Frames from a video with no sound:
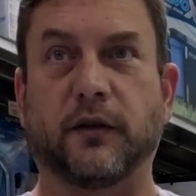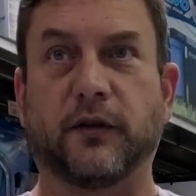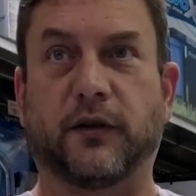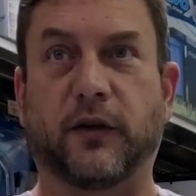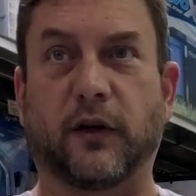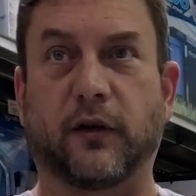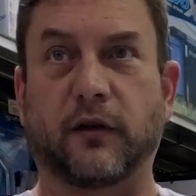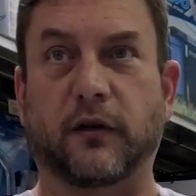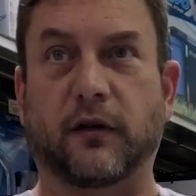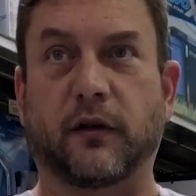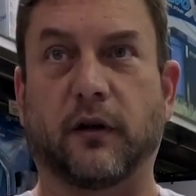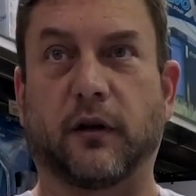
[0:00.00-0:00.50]

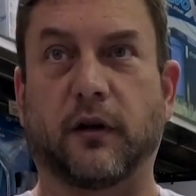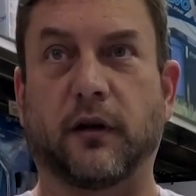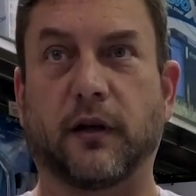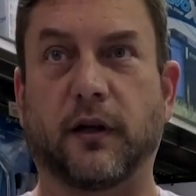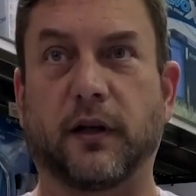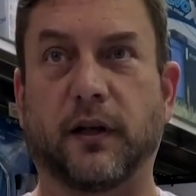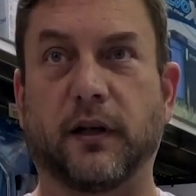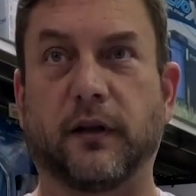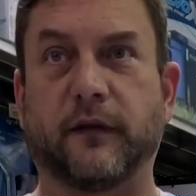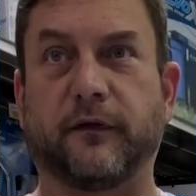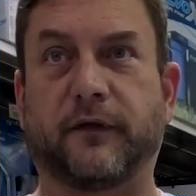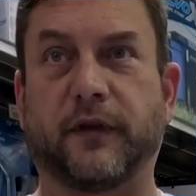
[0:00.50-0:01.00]
dirt guard
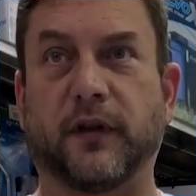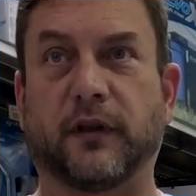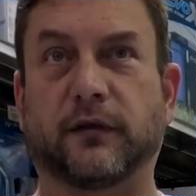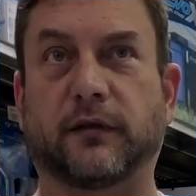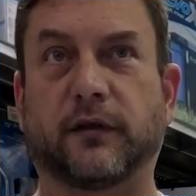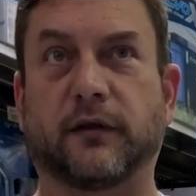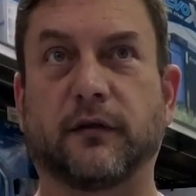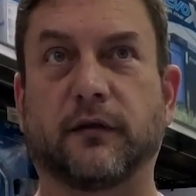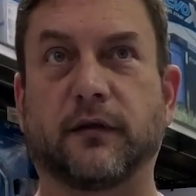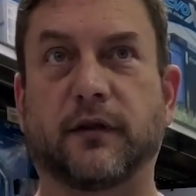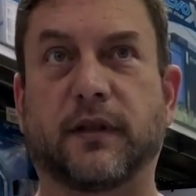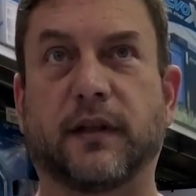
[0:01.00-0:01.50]
and it
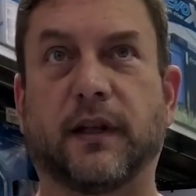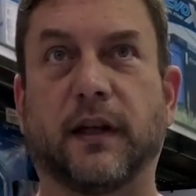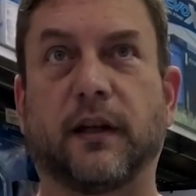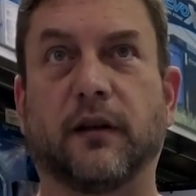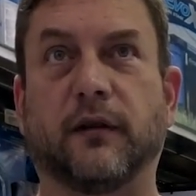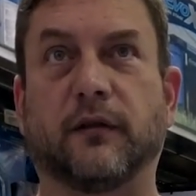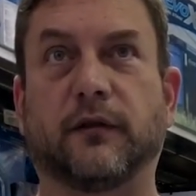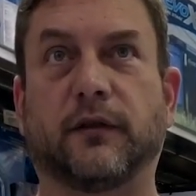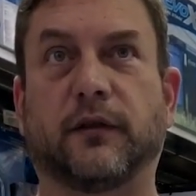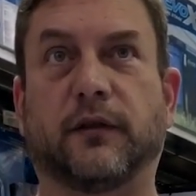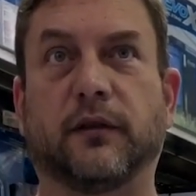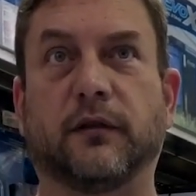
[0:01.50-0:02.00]
filters
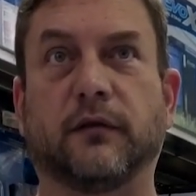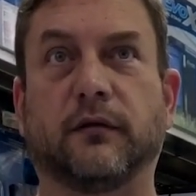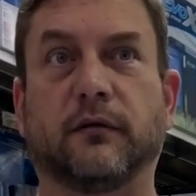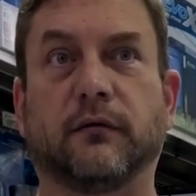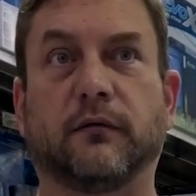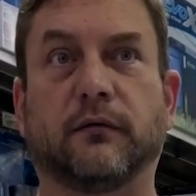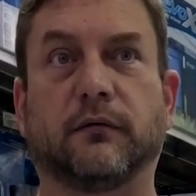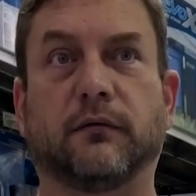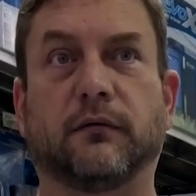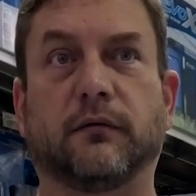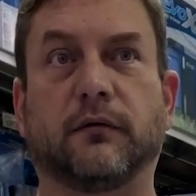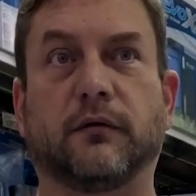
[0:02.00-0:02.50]
down
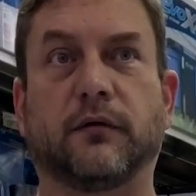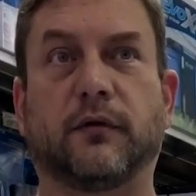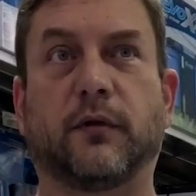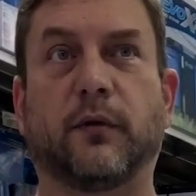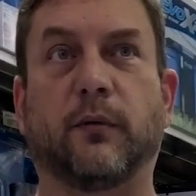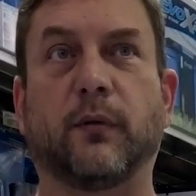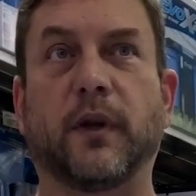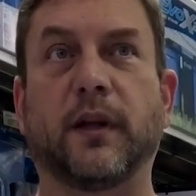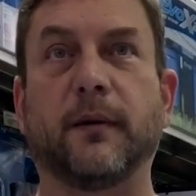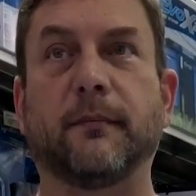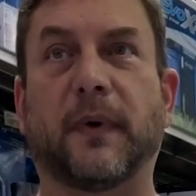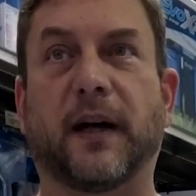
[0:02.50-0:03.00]
to
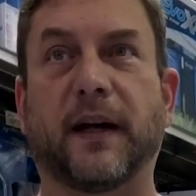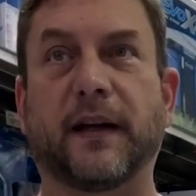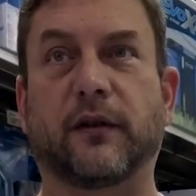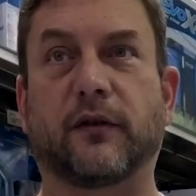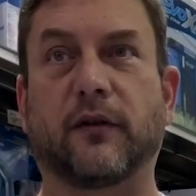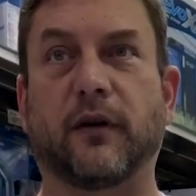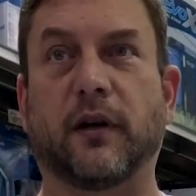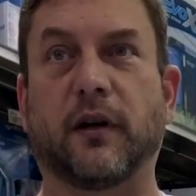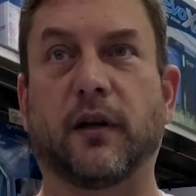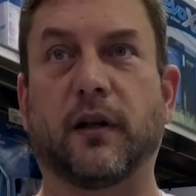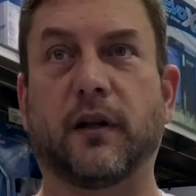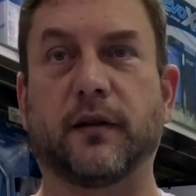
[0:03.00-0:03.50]
twenty
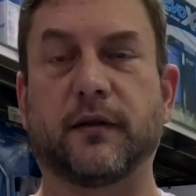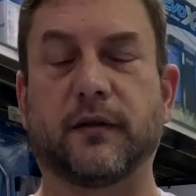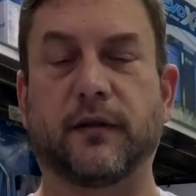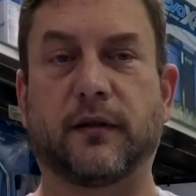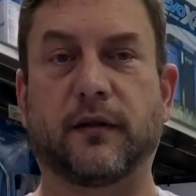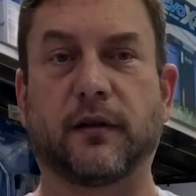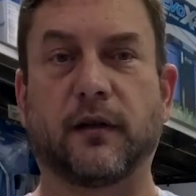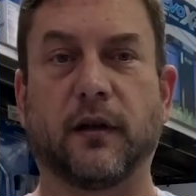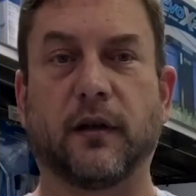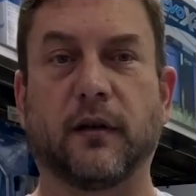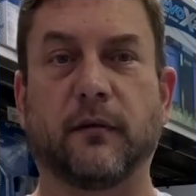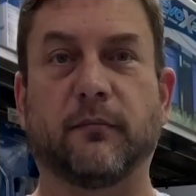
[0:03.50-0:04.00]

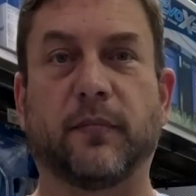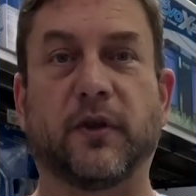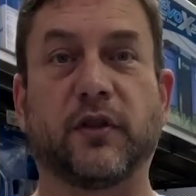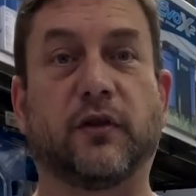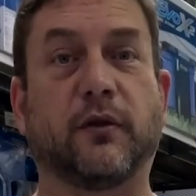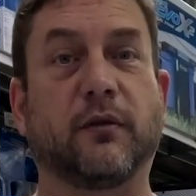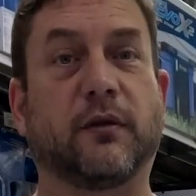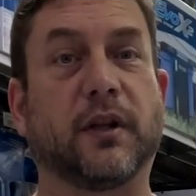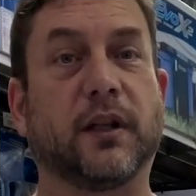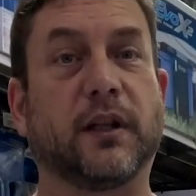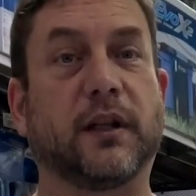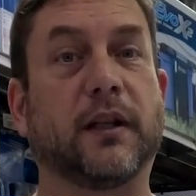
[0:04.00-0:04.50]
microns, but
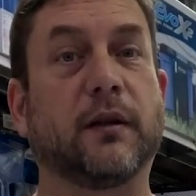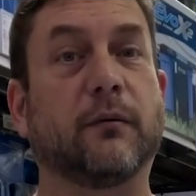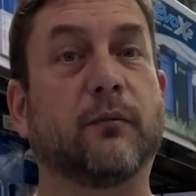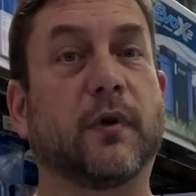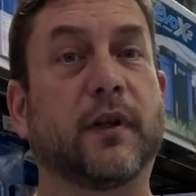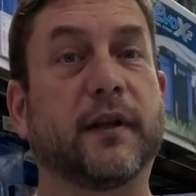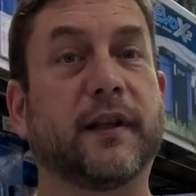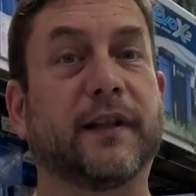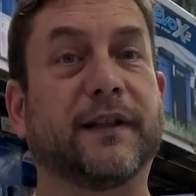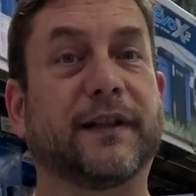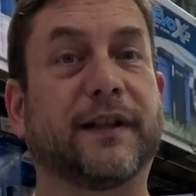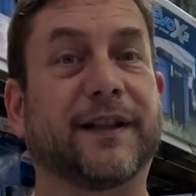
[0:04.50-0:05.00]
you can get
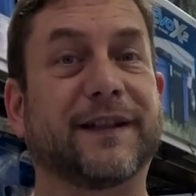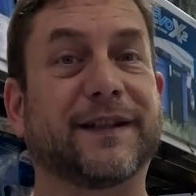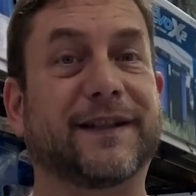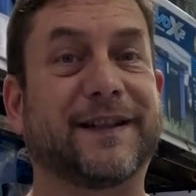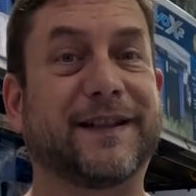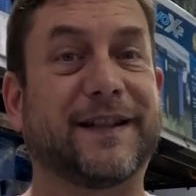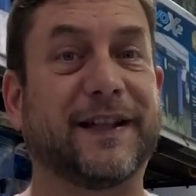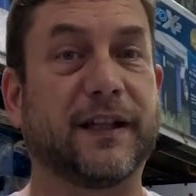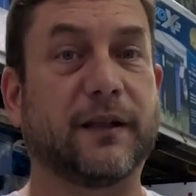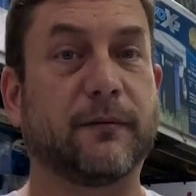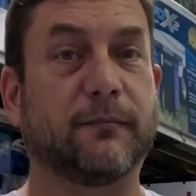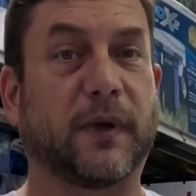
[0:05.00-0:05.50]
one that does
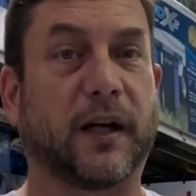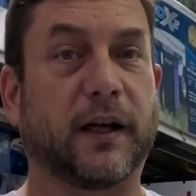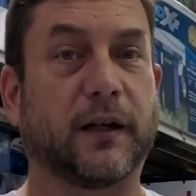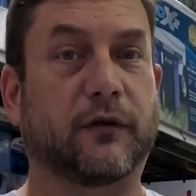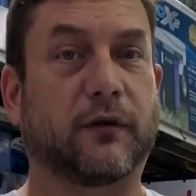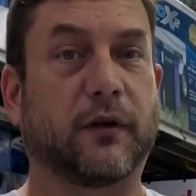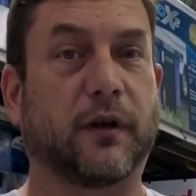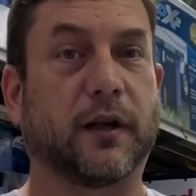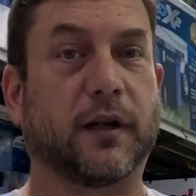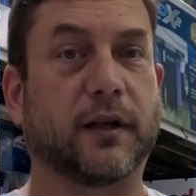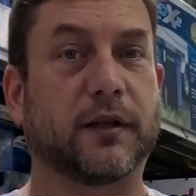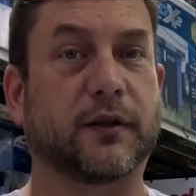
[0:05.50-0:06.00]
ten
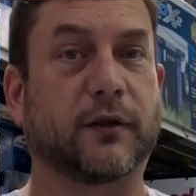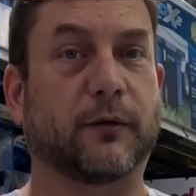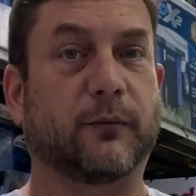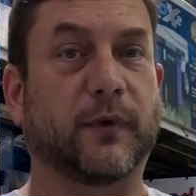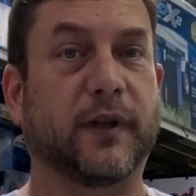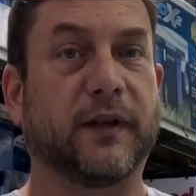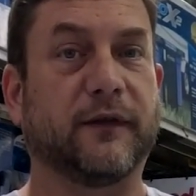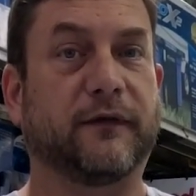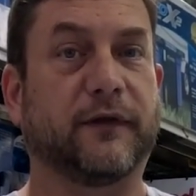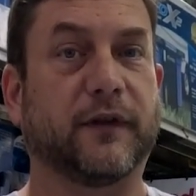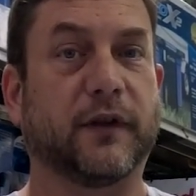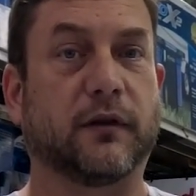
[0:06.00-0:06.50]
micron as a
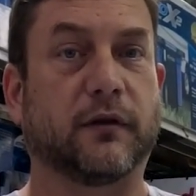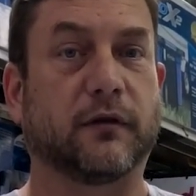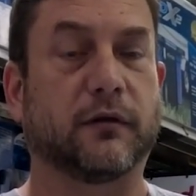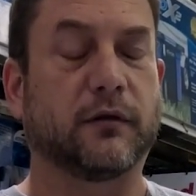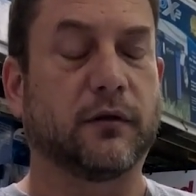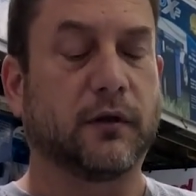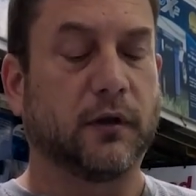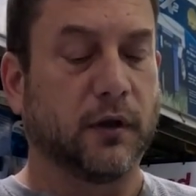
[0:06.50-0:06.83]
refill.